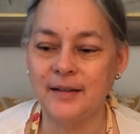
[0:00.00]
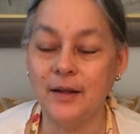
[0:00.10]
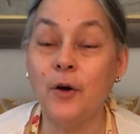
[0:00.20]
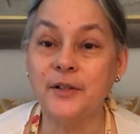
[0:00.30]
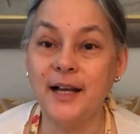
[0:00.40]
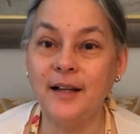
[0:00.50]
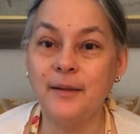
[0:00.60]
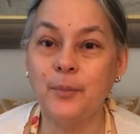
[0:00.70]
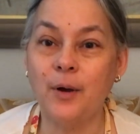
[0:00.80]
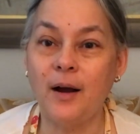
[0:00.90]
the hotel
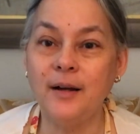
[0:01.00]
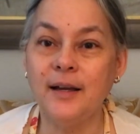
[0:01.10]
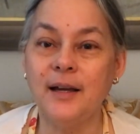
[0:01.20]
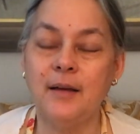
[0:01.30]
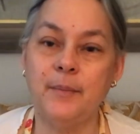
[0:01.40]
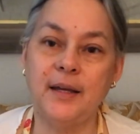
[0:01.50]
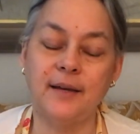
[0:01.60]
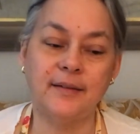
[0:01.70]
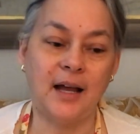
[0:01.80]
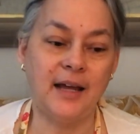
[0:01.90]
in Prague,
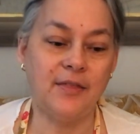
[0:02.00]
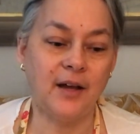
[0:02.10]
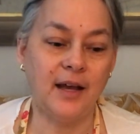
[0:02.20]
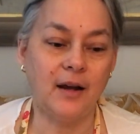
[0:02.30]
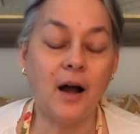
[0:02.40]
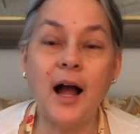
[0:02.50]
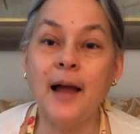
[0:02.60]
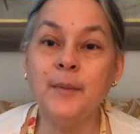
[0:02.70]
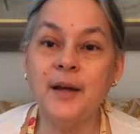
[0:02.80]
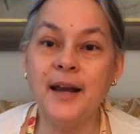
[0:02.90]
because I thought
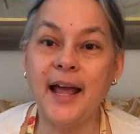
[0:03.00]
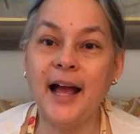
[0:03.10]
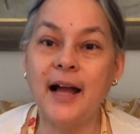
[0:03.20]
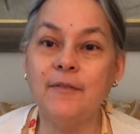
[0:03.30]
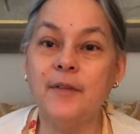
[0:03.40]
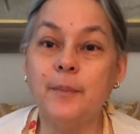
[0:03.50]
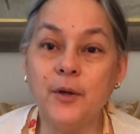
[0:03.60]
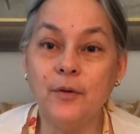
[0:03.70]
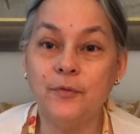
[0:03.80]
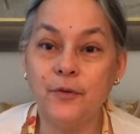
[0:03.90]
I'm gonna have the
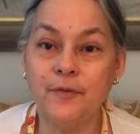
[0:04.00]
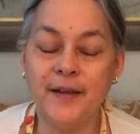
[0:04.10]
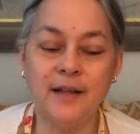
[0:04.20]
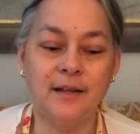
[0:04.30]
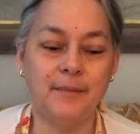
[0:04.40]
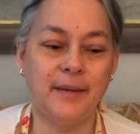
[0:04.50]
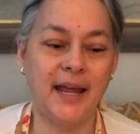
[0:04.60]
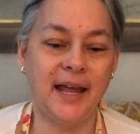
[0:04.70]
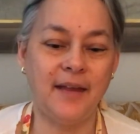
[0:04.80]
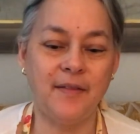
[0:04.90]
beautiful film
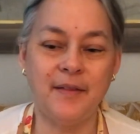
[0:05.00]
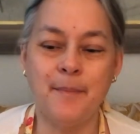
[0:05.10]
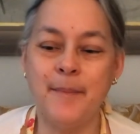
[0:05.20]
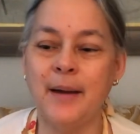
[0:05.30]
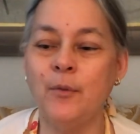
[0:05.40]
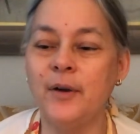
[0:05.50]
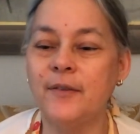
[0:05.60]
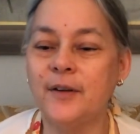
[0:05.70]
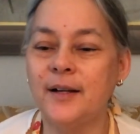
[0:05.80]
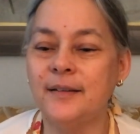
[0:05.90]
and the memory
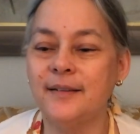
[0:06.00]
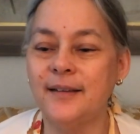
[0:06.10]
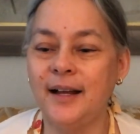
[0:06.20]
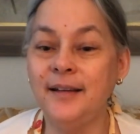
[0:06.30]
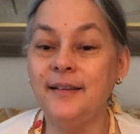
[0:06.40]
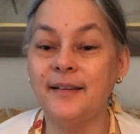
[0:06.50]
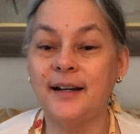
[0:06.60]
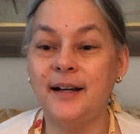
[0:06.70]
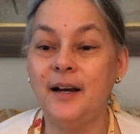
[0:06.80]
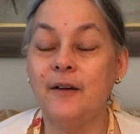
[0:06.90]
of
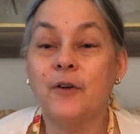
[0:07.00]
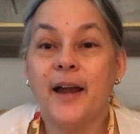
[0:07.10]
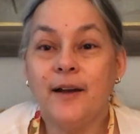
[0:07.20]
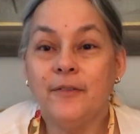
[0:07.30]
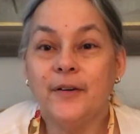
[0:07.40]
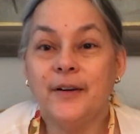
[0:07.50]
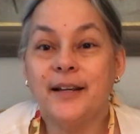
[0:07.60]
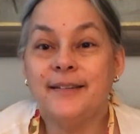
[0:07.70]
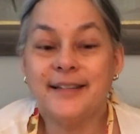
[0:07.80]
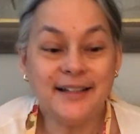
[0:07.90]
Constanza forever
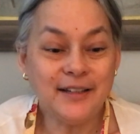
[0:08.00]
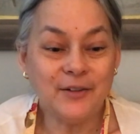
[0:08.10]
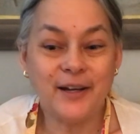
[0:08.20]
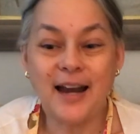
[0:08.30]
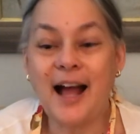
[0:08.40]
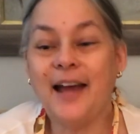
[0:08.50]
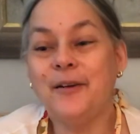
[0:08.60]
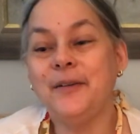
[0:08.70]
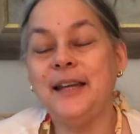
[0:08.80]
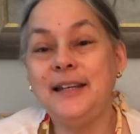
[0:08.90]
in celluloid. I
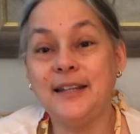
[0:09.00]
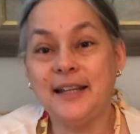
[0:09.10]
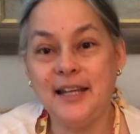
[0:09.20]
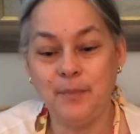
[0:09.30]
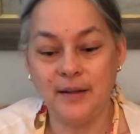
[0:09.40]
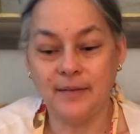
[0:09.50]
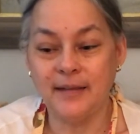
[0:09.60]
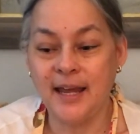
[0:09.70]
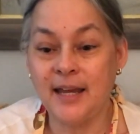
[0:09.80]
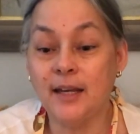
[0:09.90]
don't need to keep this,
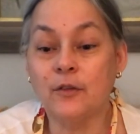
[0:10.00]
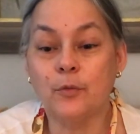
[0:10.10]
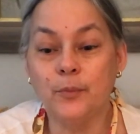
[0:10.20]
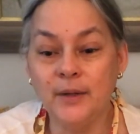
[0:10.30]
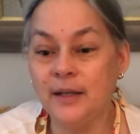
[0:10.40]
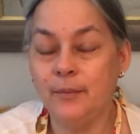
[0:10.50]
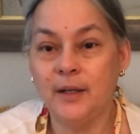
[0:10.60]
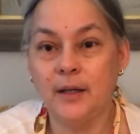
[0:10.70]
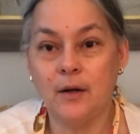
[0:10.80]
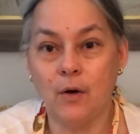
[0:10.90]
and it's really,
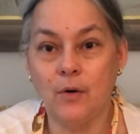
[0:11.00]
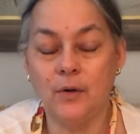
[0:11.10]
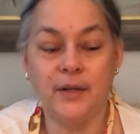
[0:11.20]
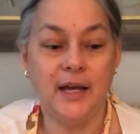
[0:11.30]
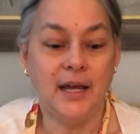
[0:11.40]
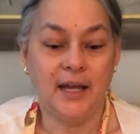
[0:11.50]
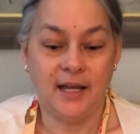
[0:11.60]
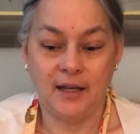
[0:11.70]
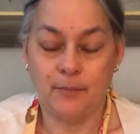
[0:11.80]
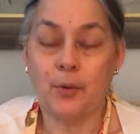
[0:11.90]
really cold
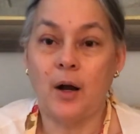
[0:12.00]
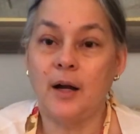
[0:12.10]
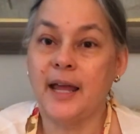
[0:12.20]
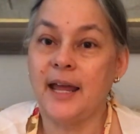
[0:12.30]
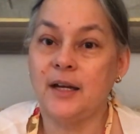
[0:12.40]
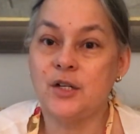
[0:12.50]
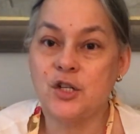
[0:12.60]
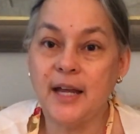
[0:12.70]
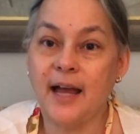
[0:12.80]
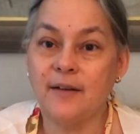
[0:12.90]
in Prague, and
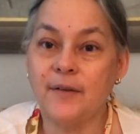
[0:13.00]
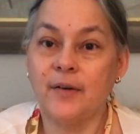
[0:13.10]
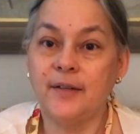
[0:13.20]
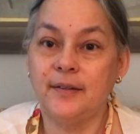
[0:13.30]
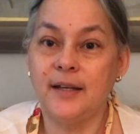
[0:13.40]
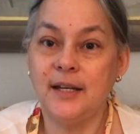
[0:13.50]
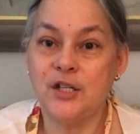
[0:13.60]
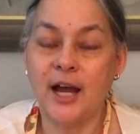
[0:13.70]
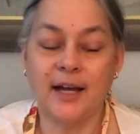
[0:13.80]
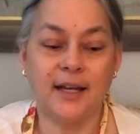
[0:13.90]
she had a very skinny
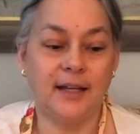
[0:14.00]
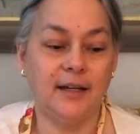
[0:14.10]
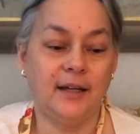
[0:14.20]
jacket.